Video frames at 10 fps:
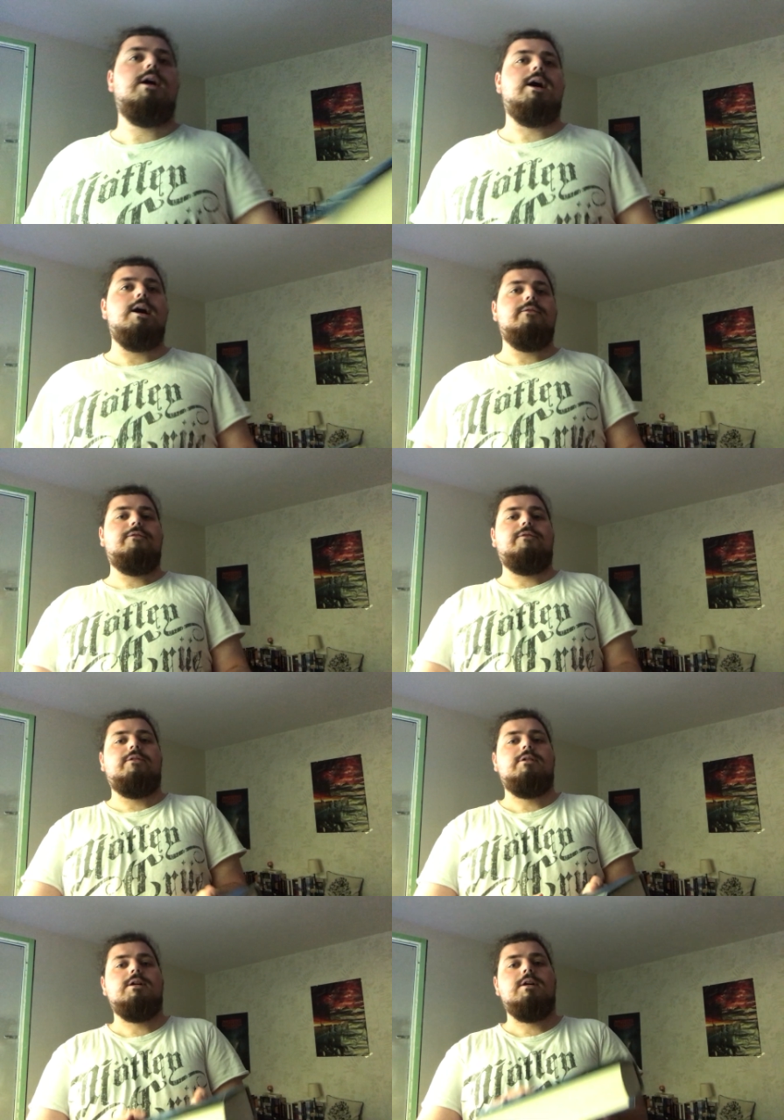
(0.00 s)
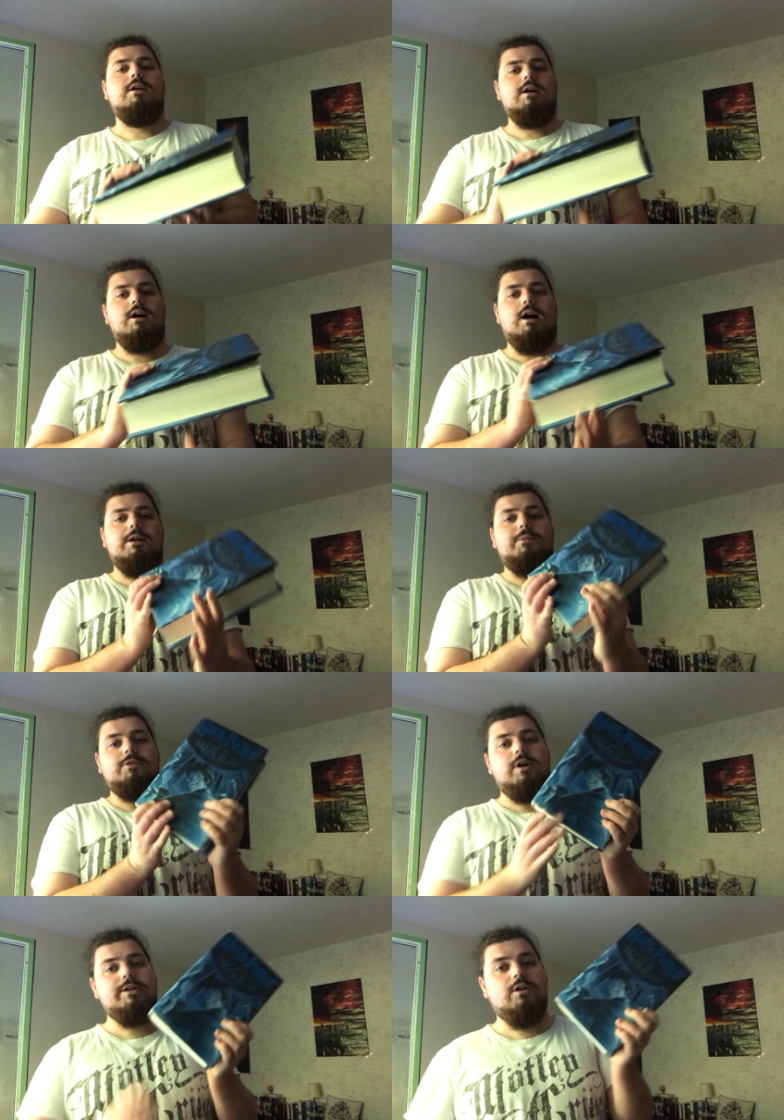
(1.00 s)
have Harry
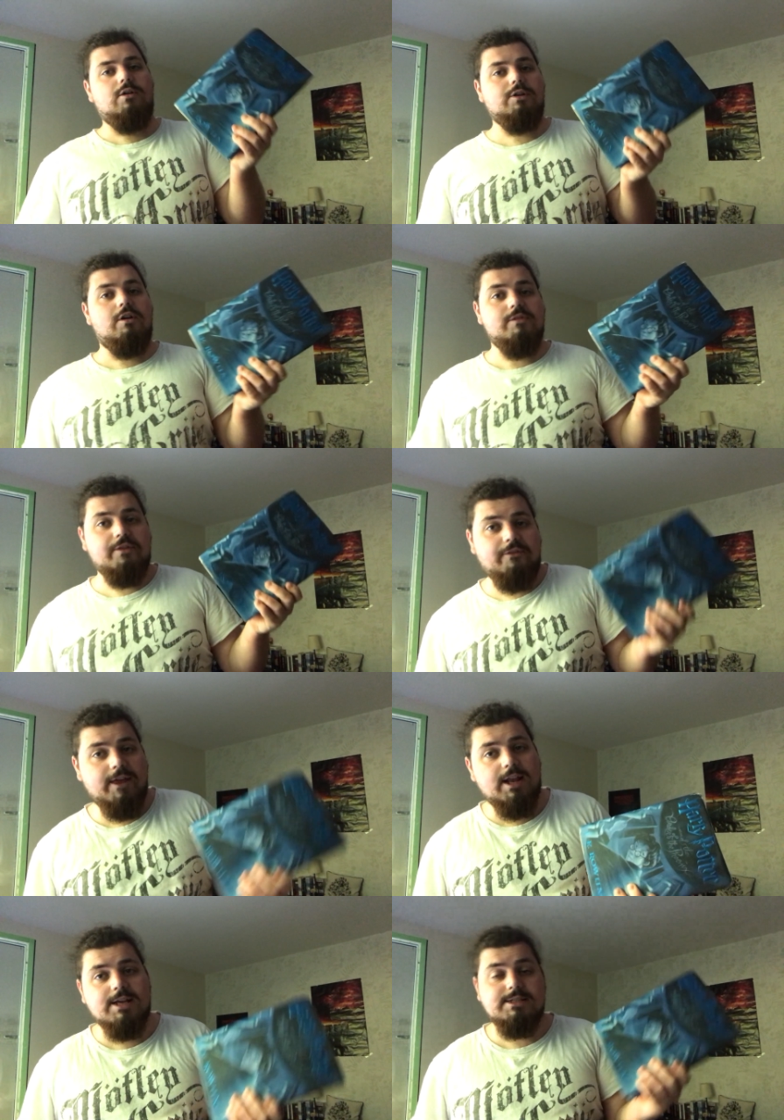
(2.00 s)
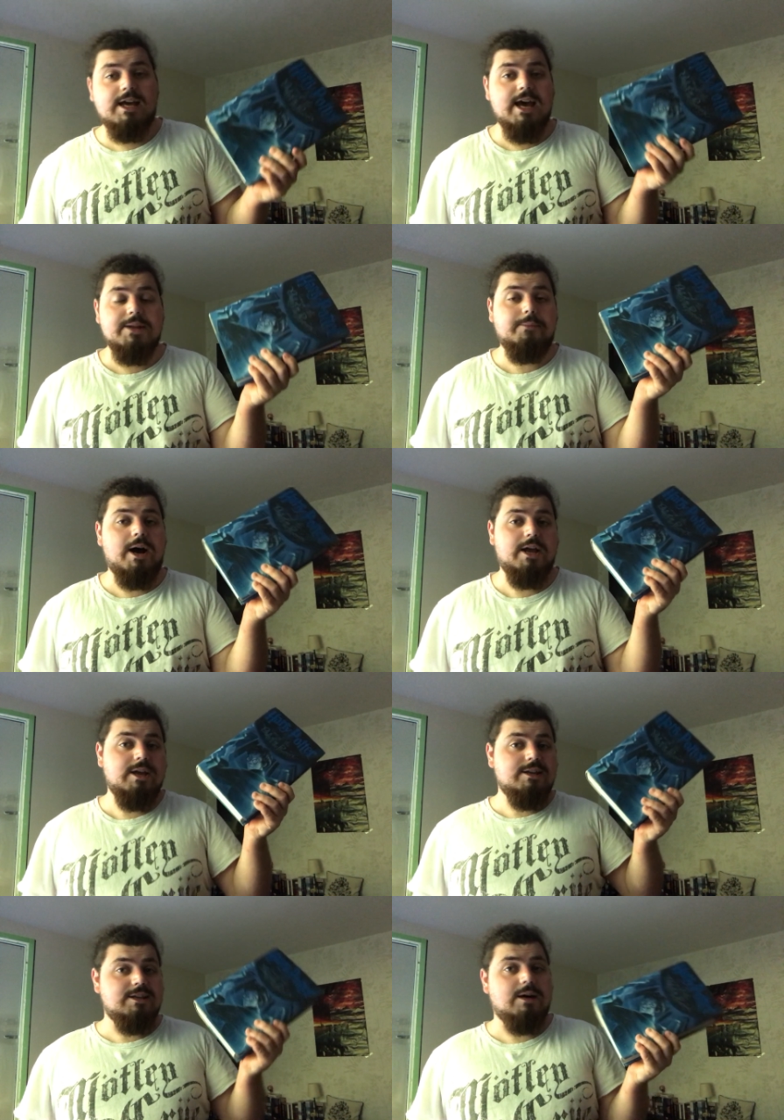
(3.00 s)
Potter and the Order of the Phoenix at my
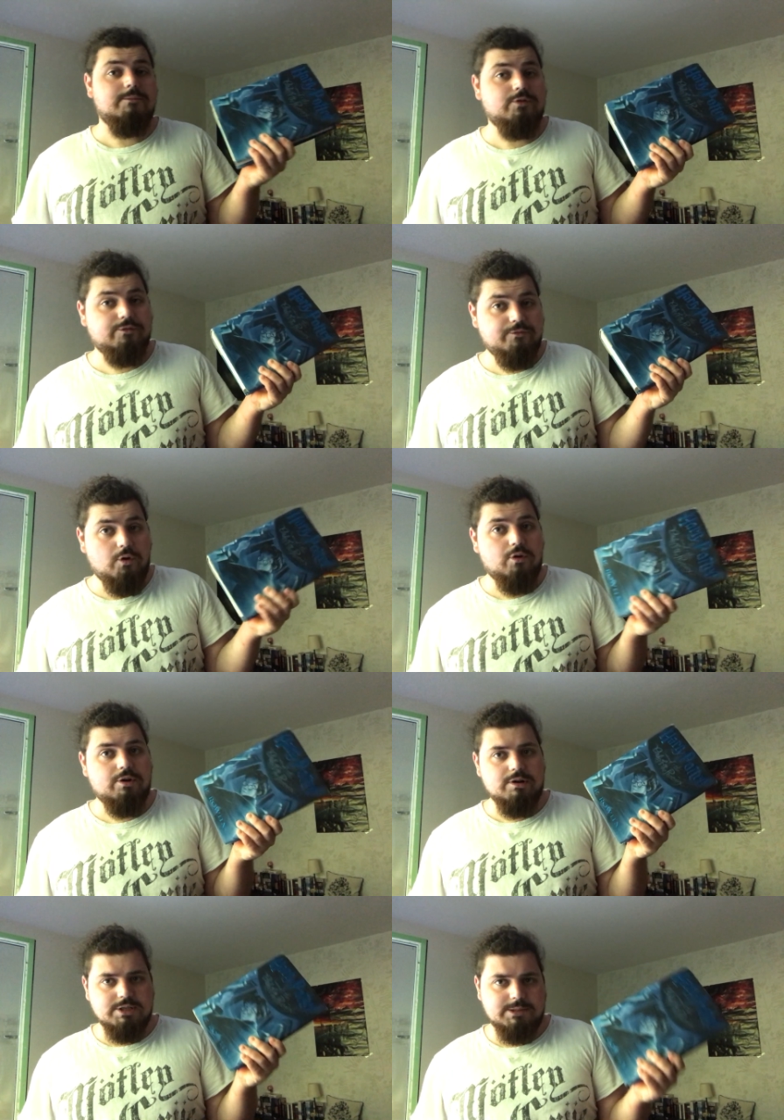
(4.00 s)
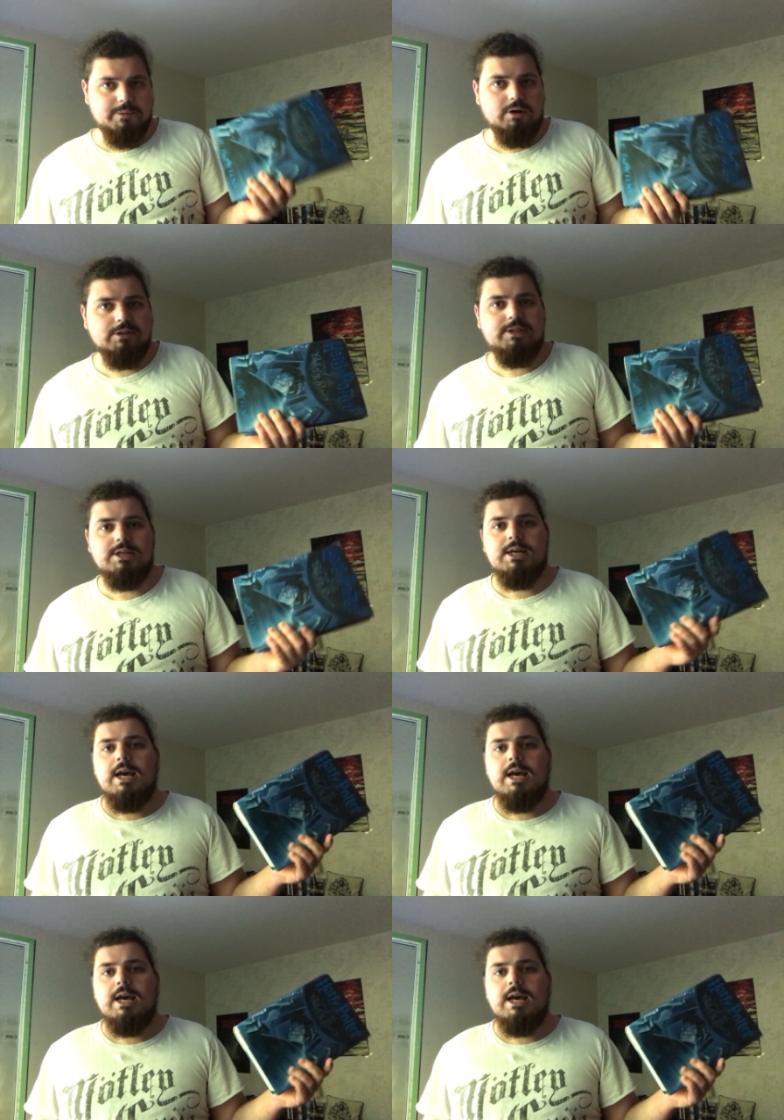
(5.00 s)
number 4 spot.